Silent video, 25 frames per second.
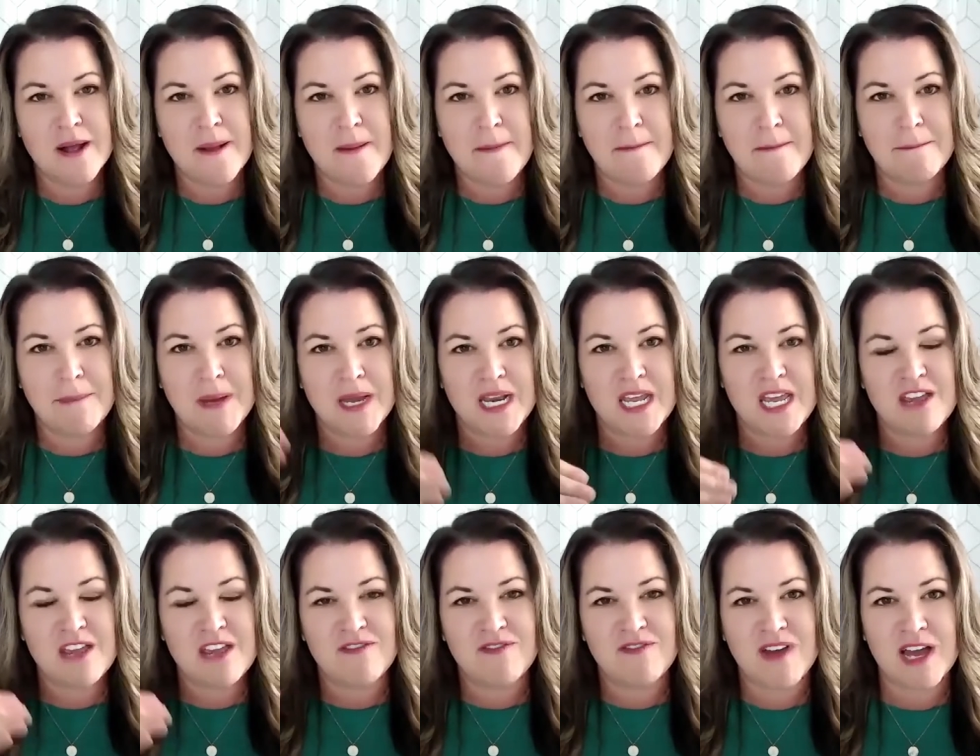but
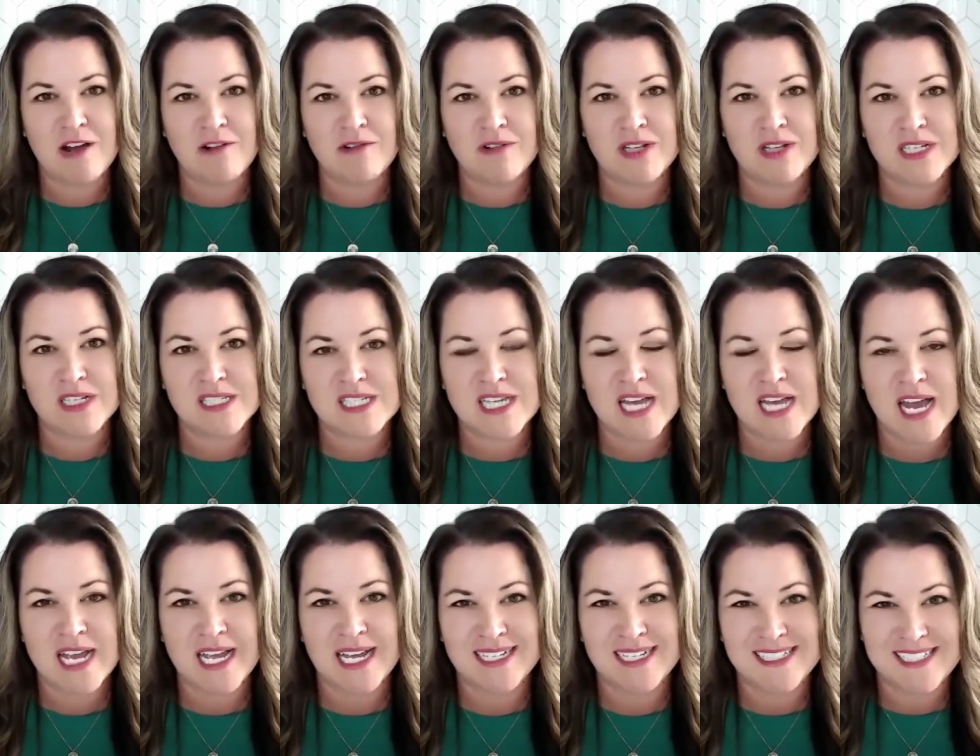he found this
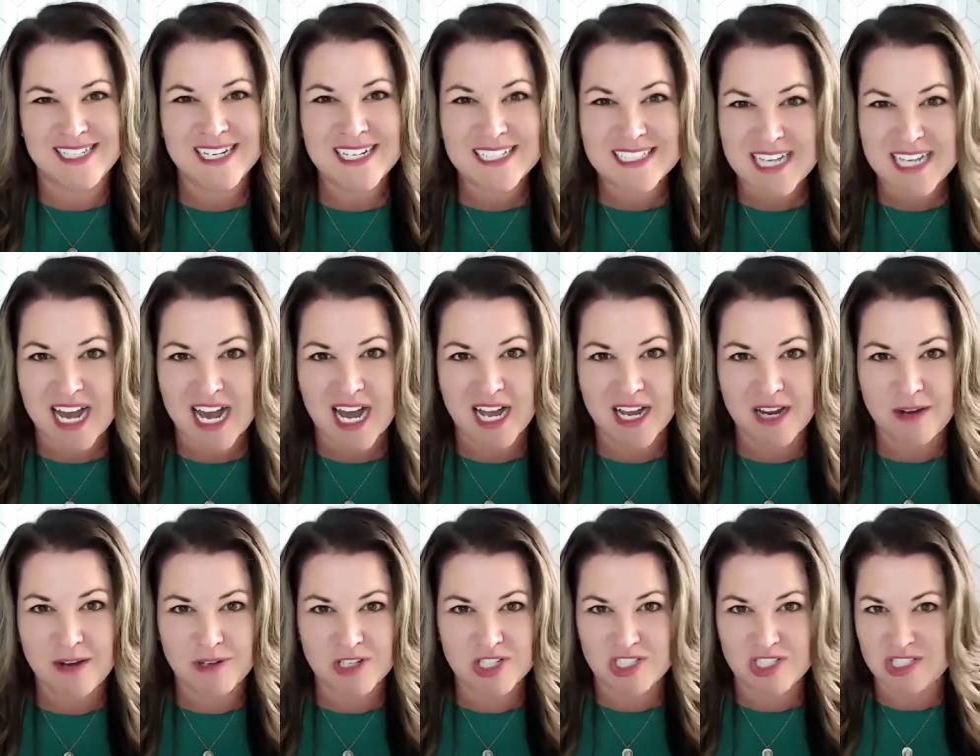guy on TikTok,
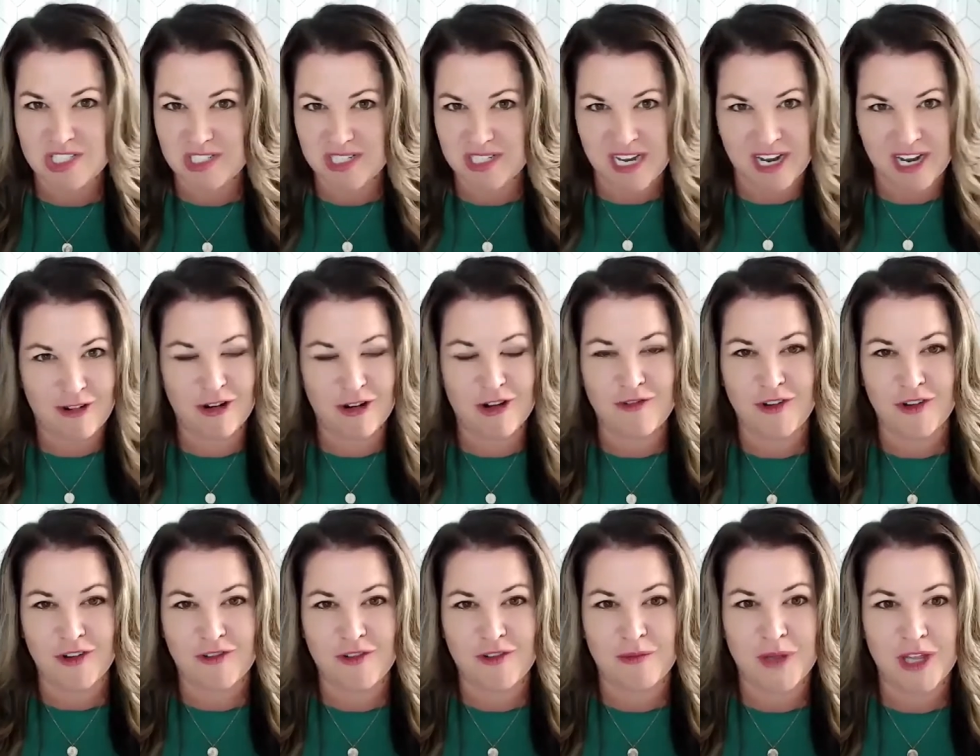which I don't know if
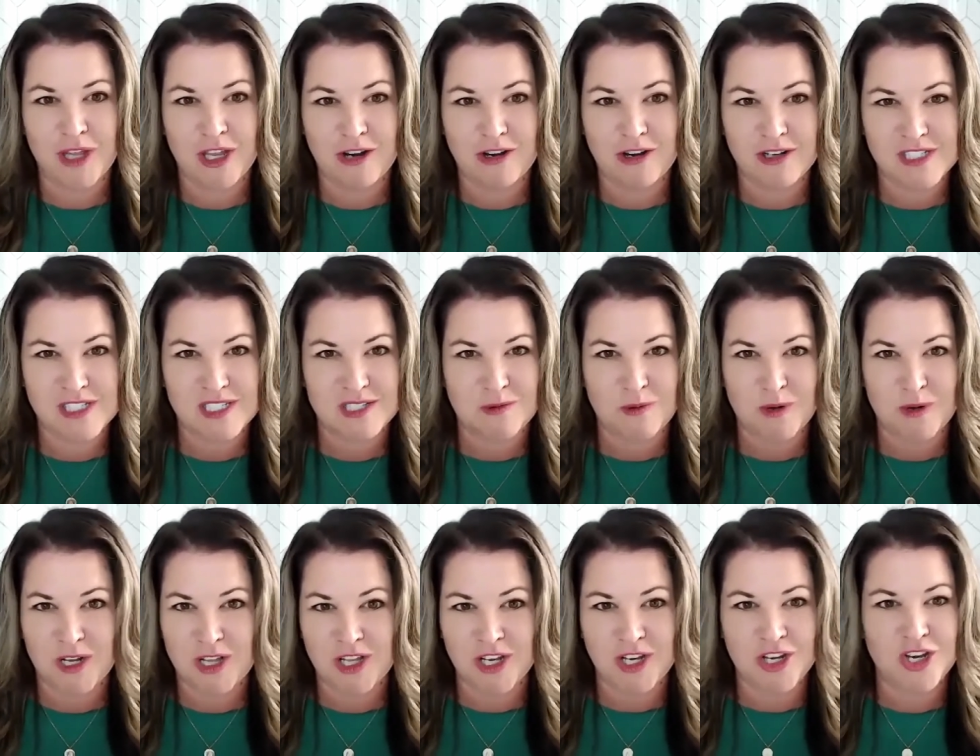you're familiar. It's one
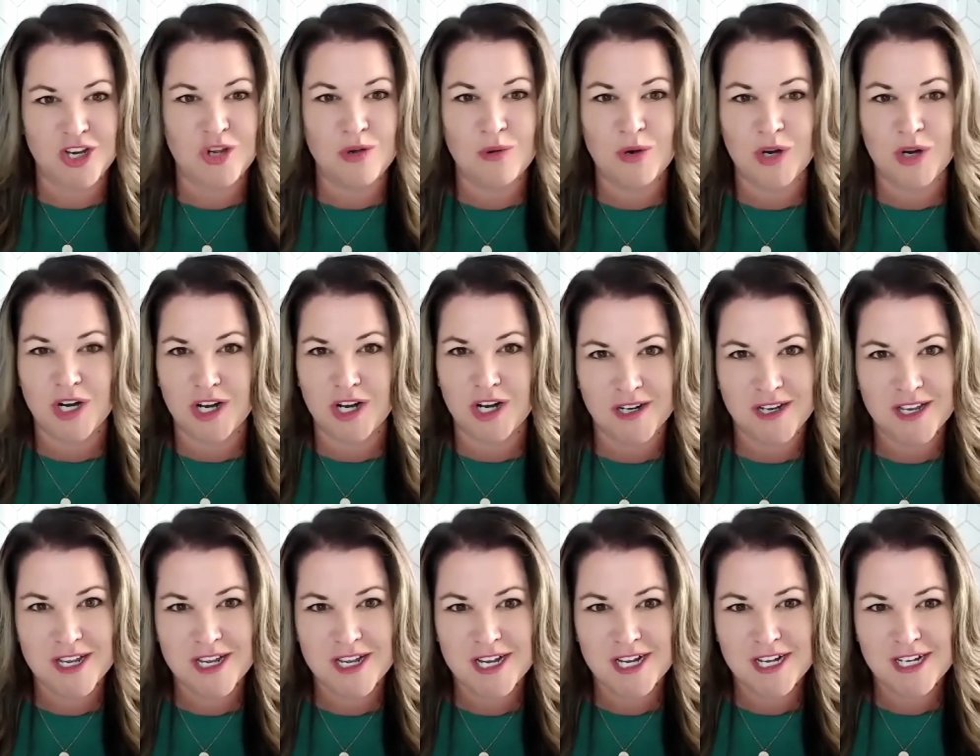of the newer
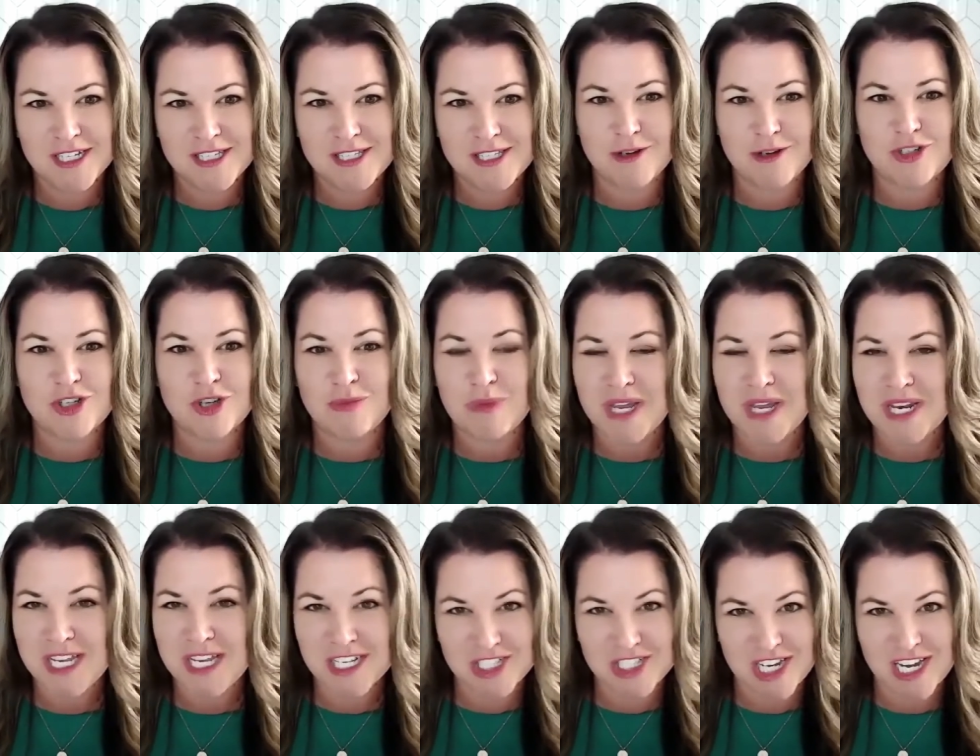social
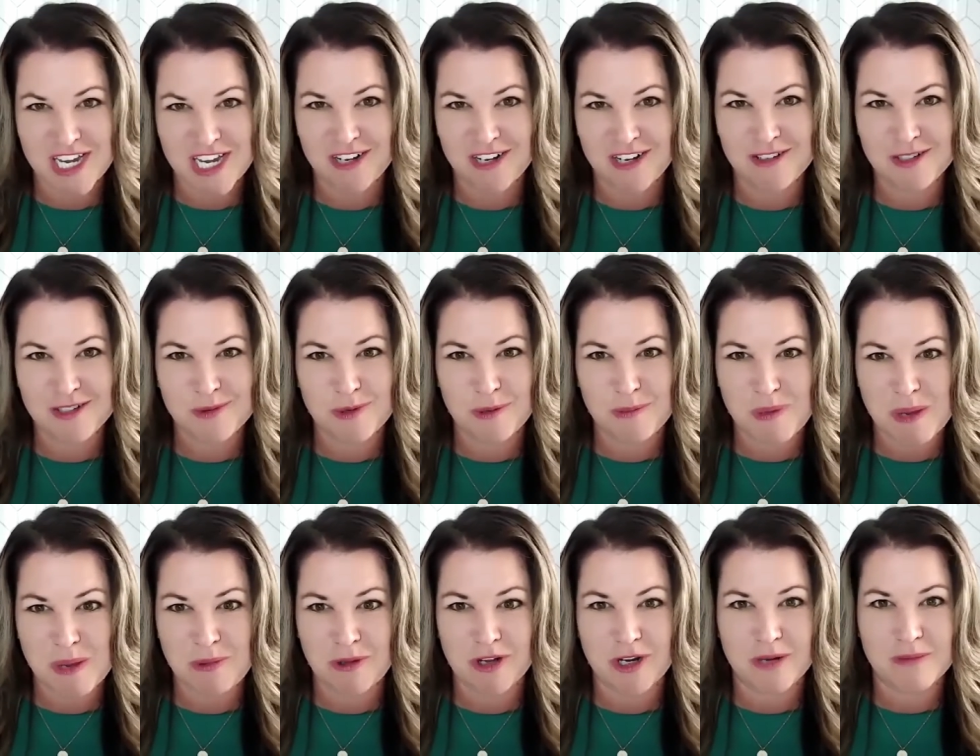media channels where
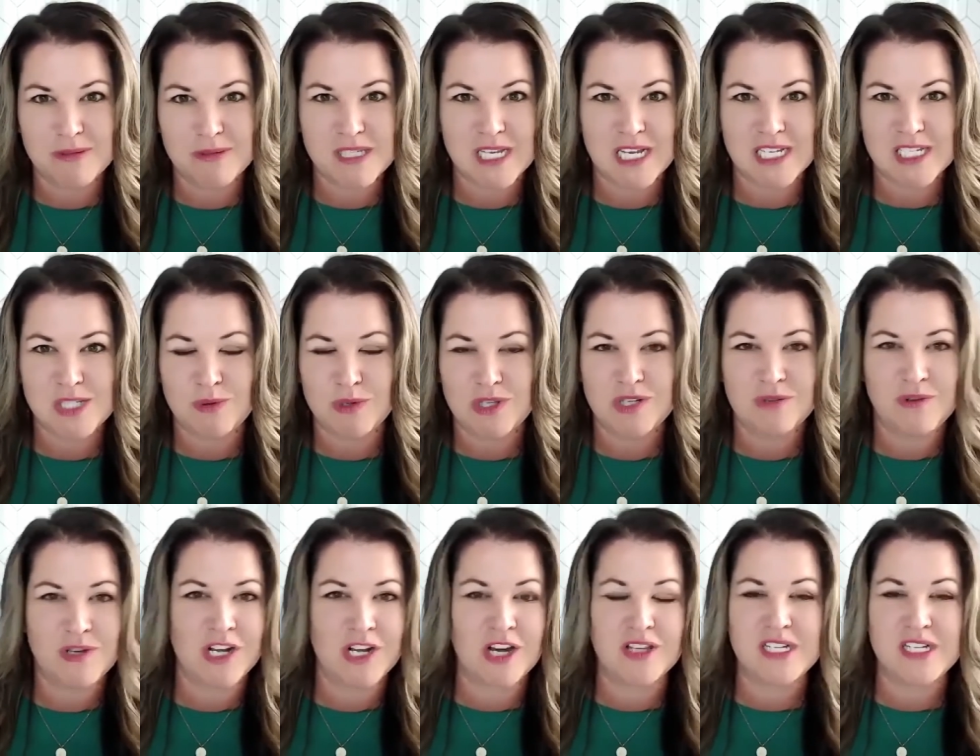people are obsessed with
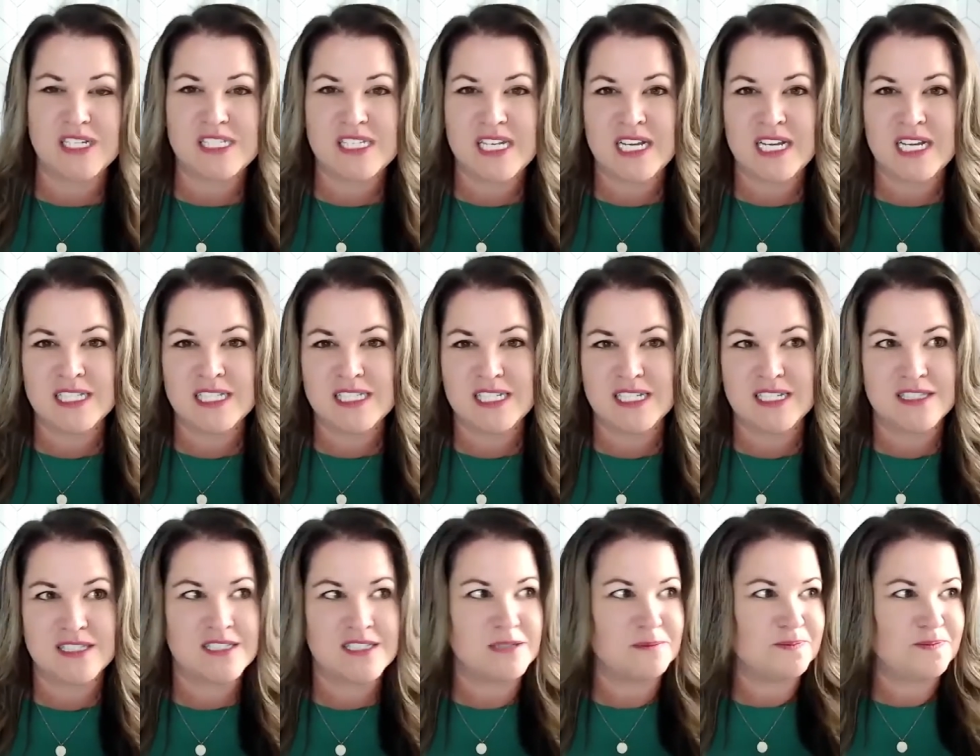doing all these
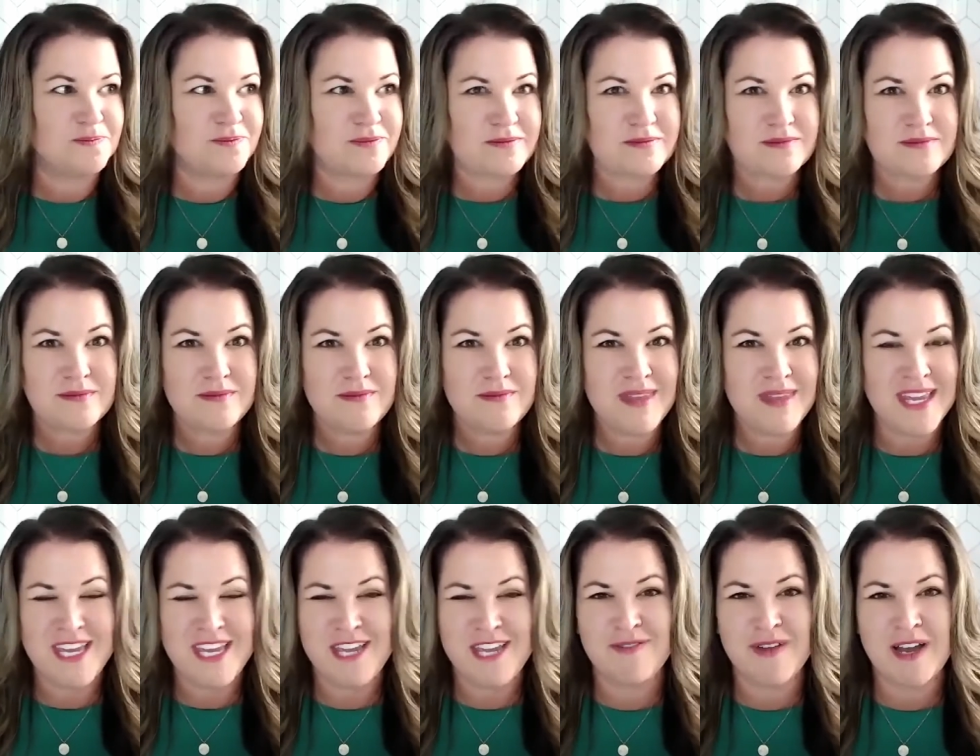dances.
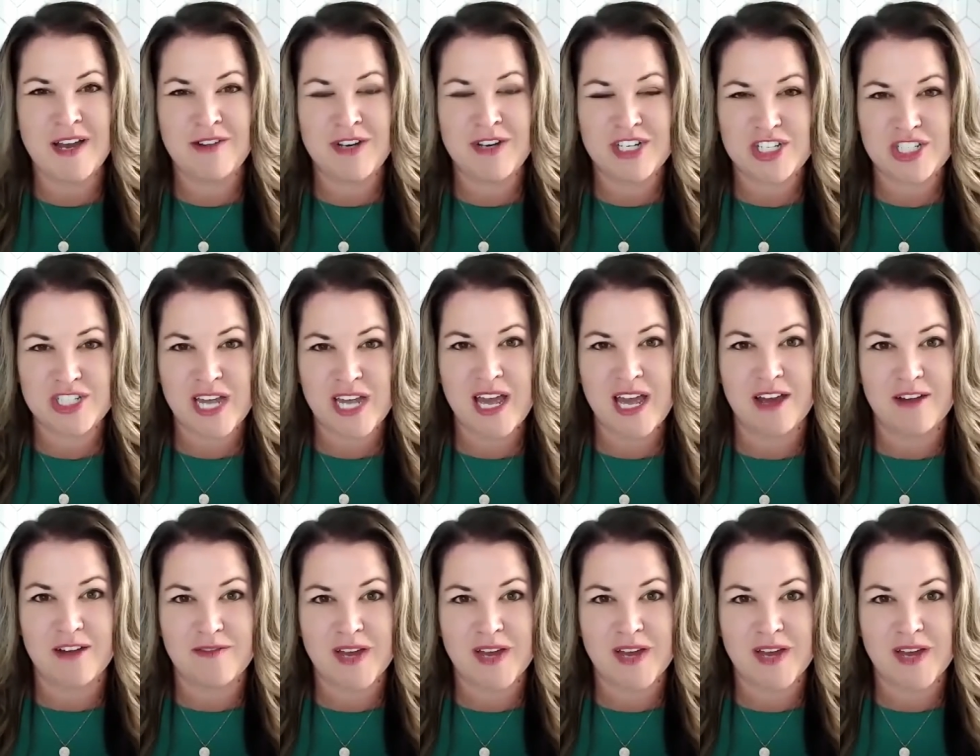He found a chef